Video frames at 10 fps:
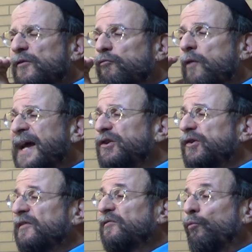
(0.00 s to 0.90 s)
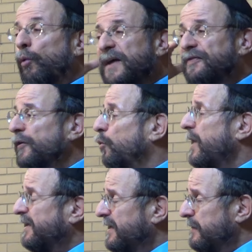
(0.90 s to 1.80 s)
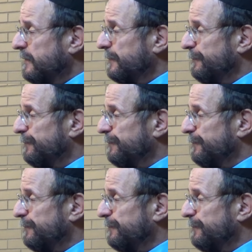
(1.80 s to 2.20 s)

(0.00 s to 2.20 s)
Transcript: the righteous with the wicked?